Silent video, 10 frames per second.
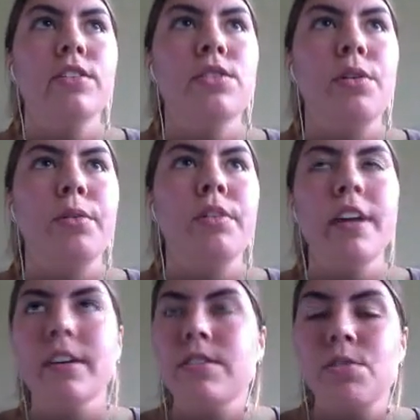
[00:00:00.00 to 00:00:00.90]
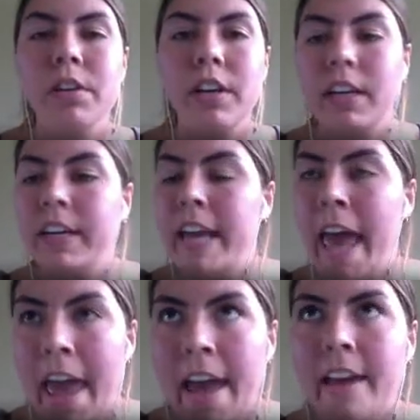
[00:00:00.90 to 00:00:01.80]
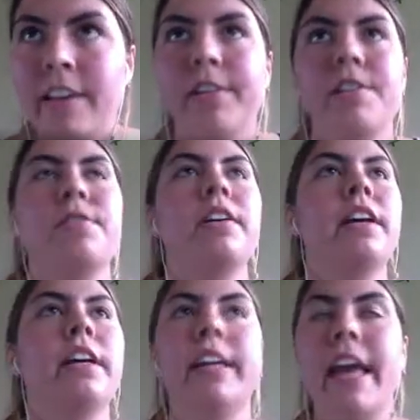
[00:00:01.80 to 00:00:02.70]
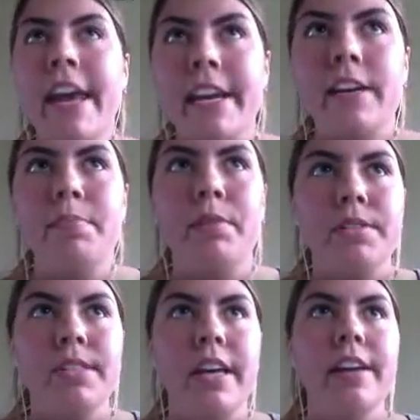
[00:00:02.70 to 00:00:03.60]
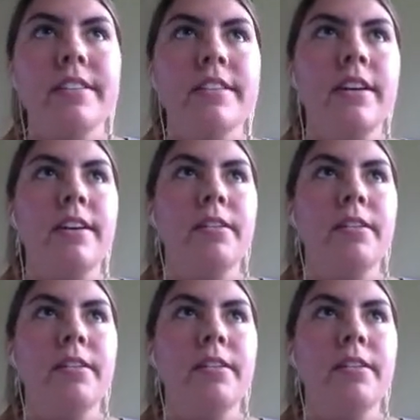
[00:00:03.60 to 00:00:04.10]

So yes, you can get an A or you can get an 80%.